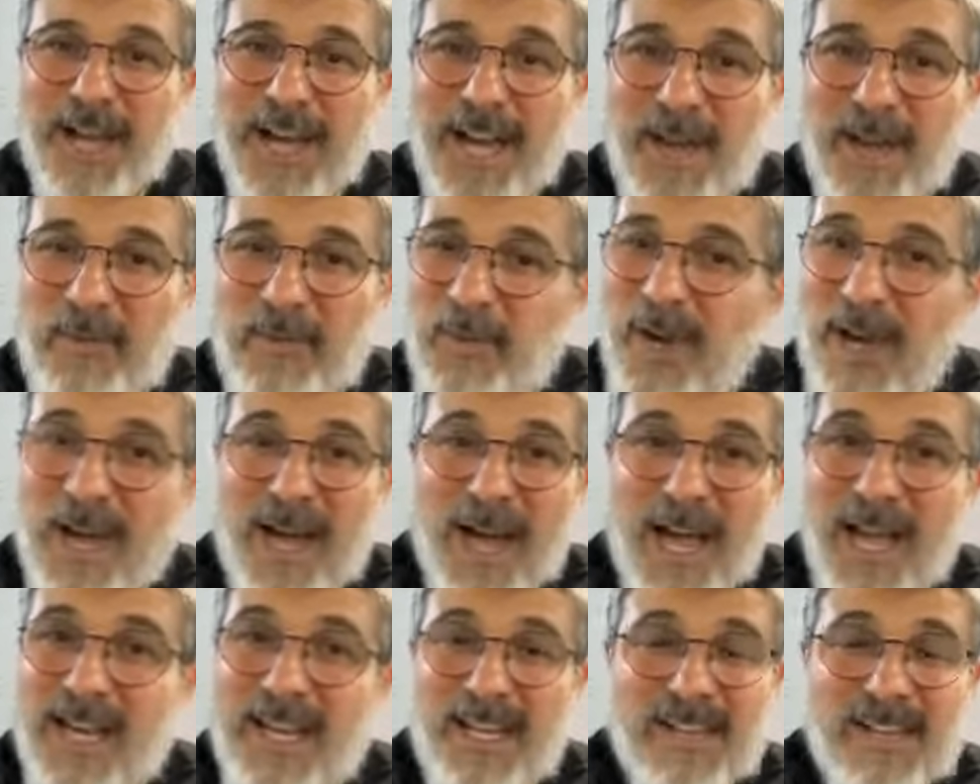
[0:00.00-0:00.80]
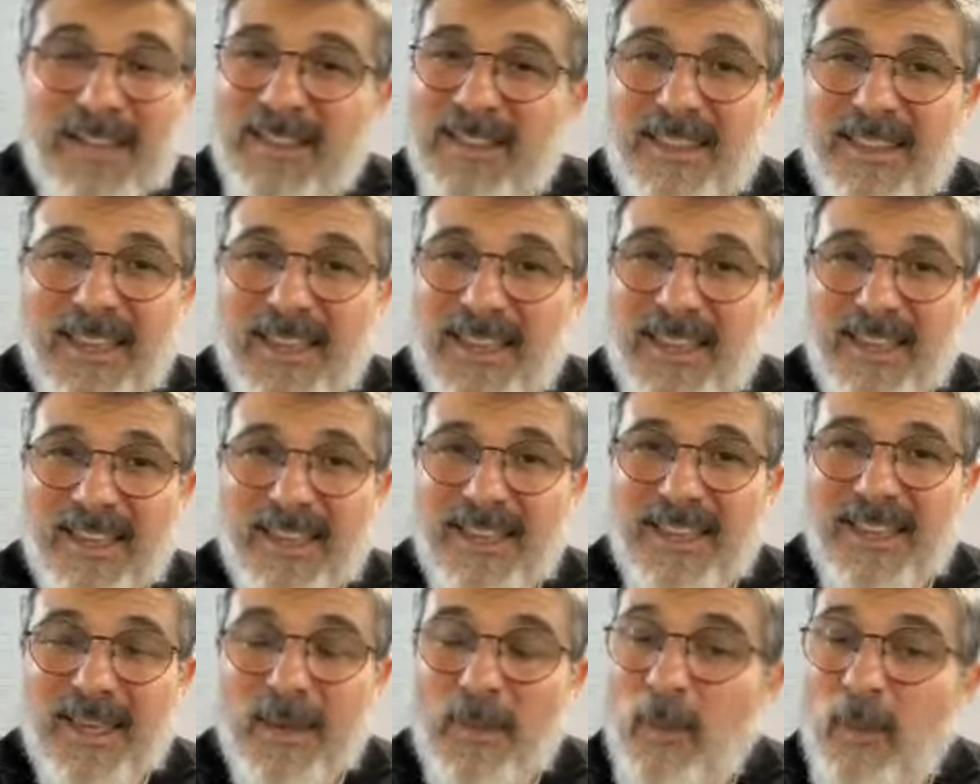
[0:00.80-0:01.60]
I didn't think
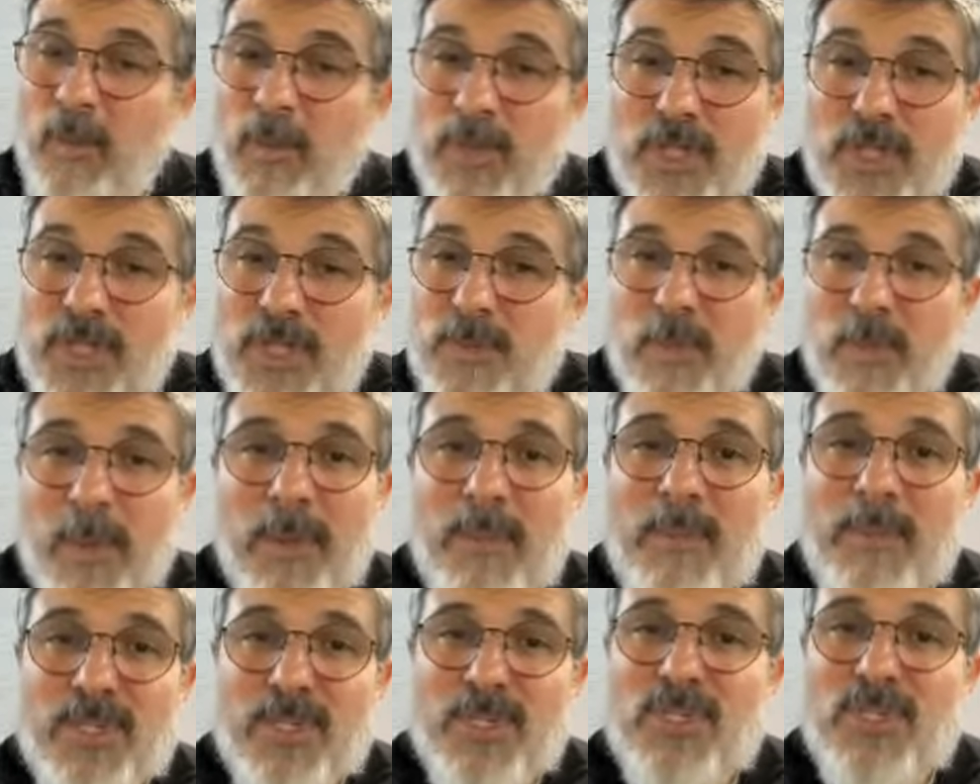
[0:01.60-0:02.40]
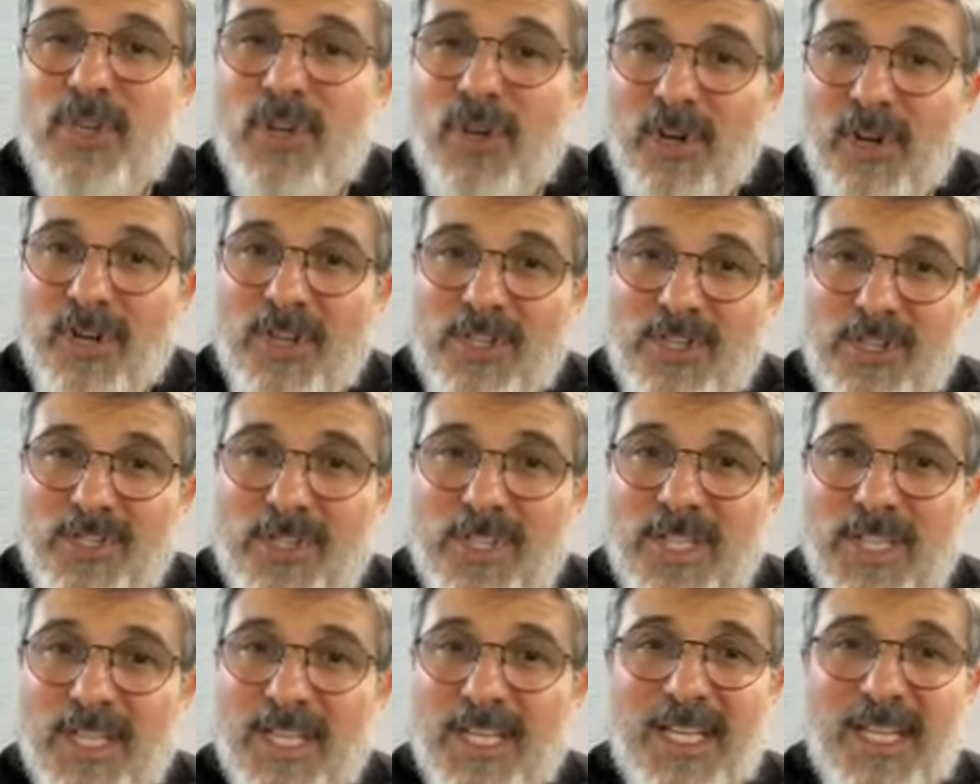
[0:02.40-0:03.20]
just by massage,
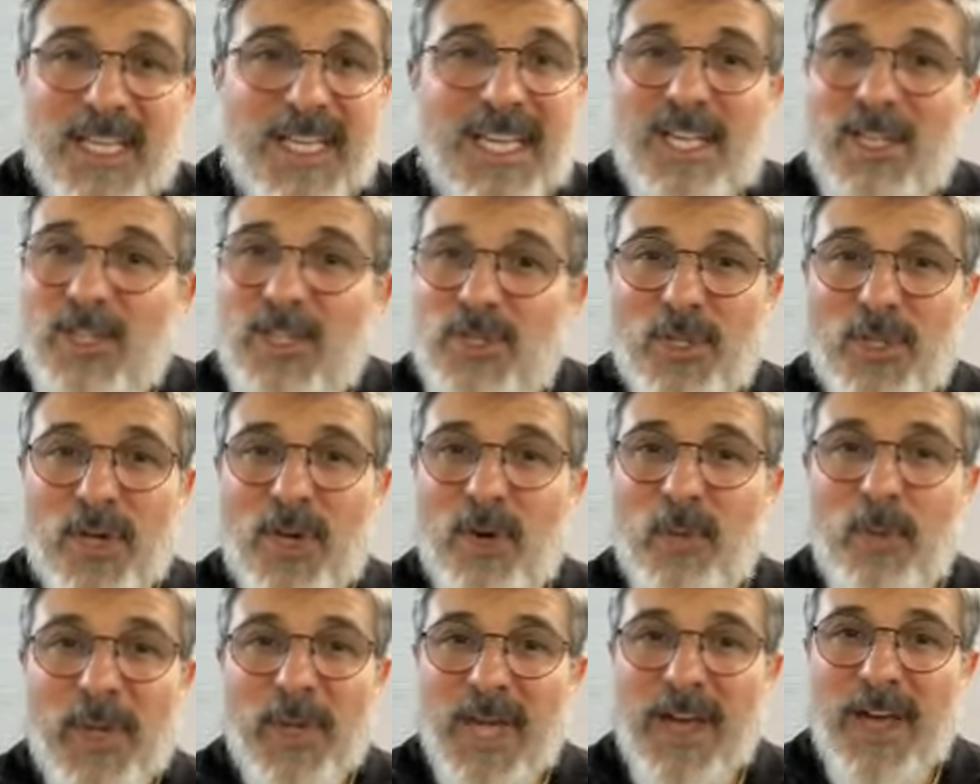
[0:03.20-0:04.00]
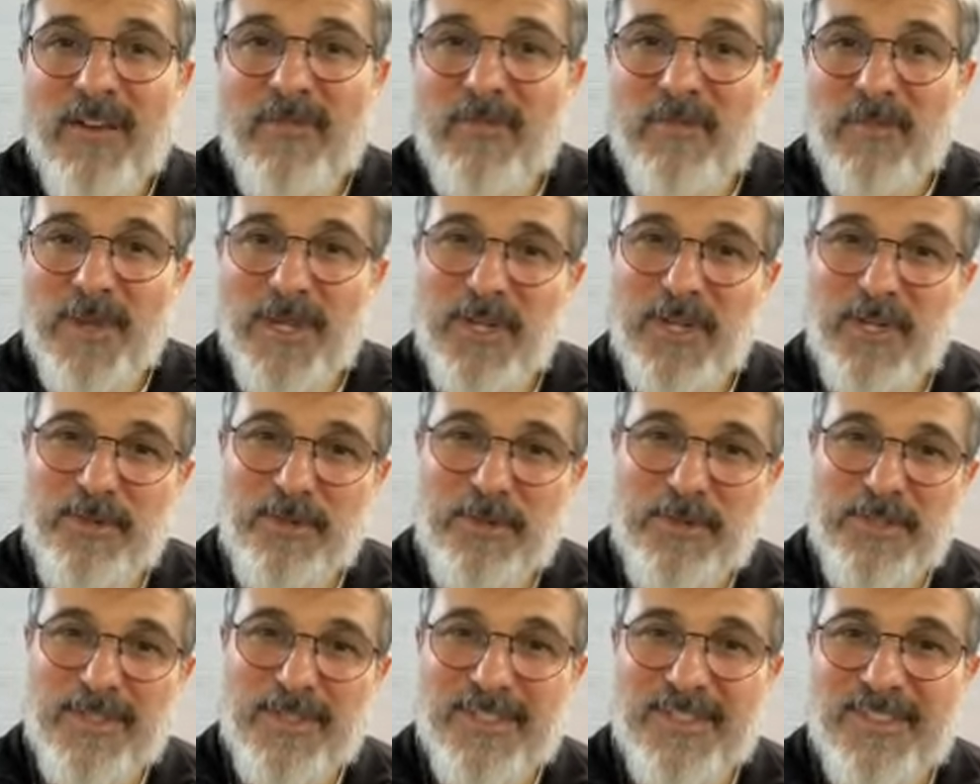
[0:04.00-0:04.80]
he took away half my
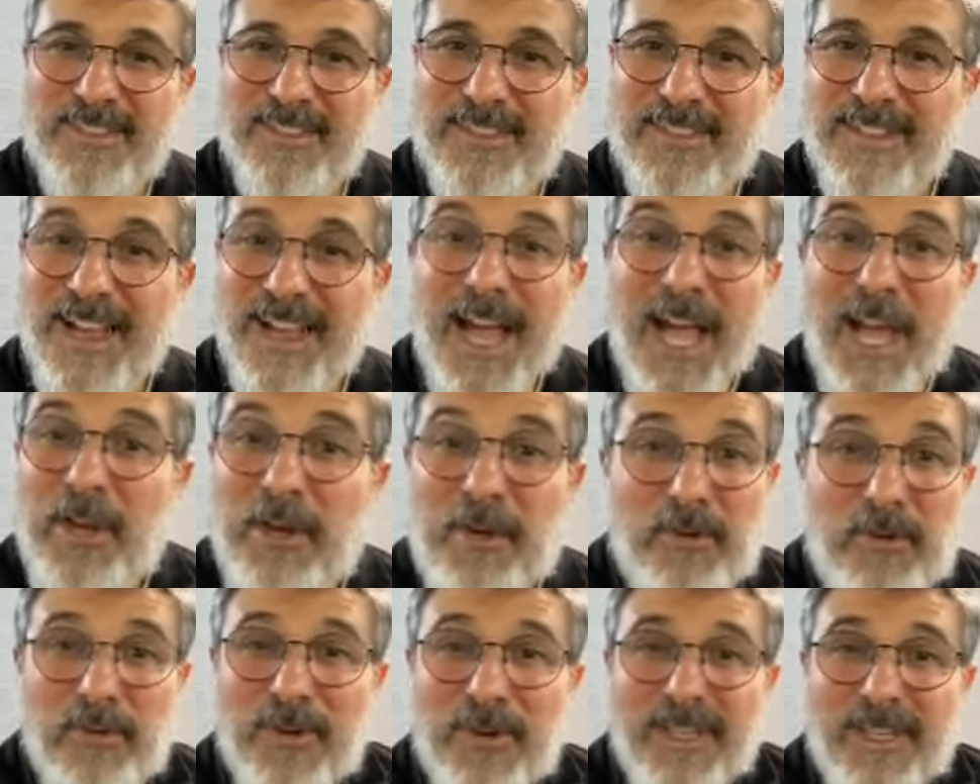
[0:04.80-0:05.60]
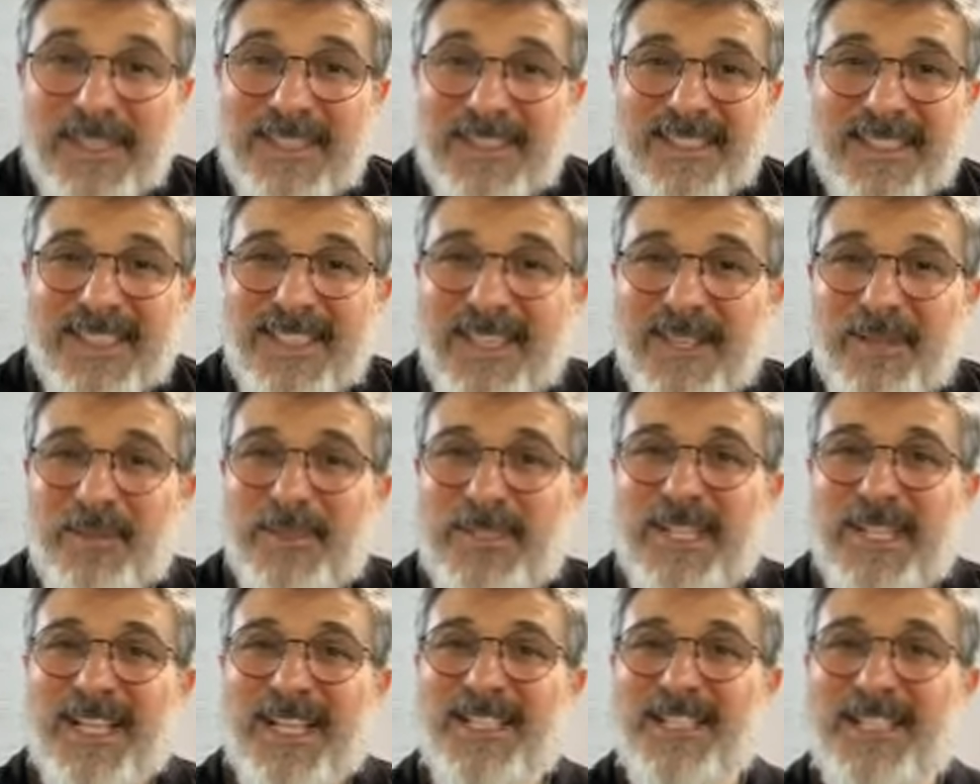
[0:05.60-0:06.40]
injuries. I had no idea it
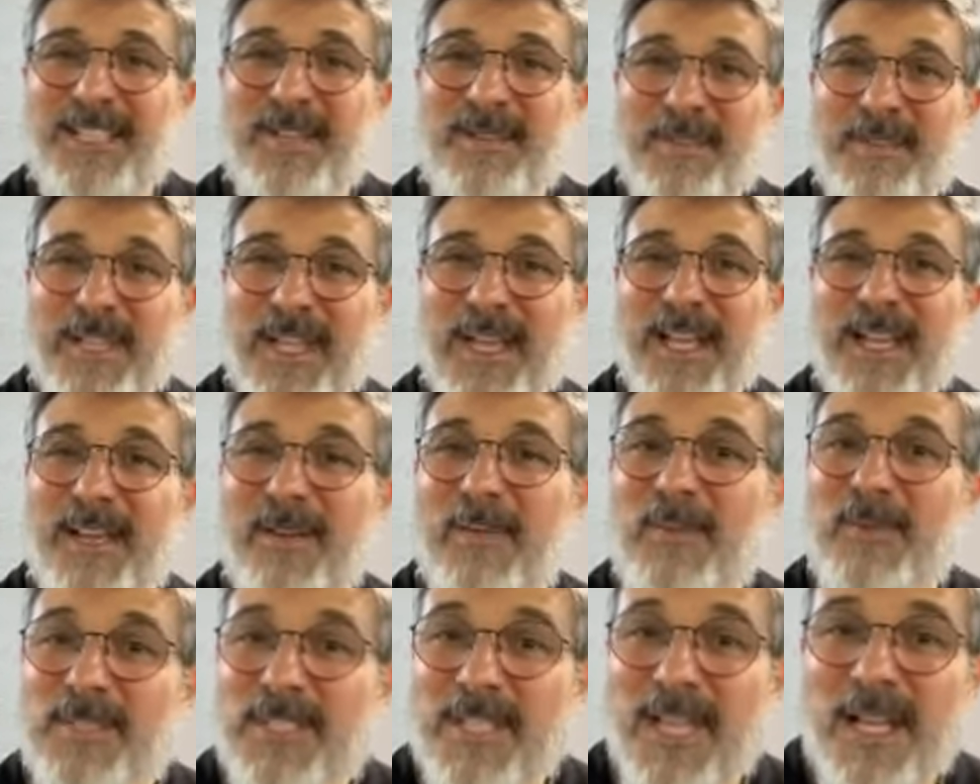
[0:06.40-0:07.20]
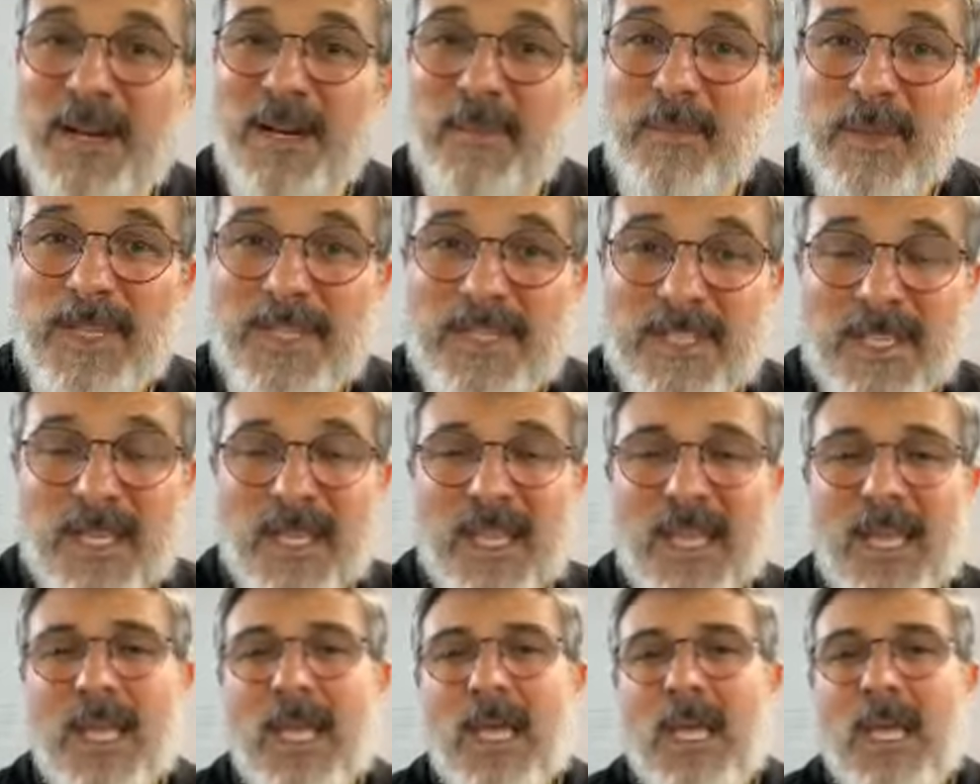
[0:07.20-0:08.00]
was that amazing.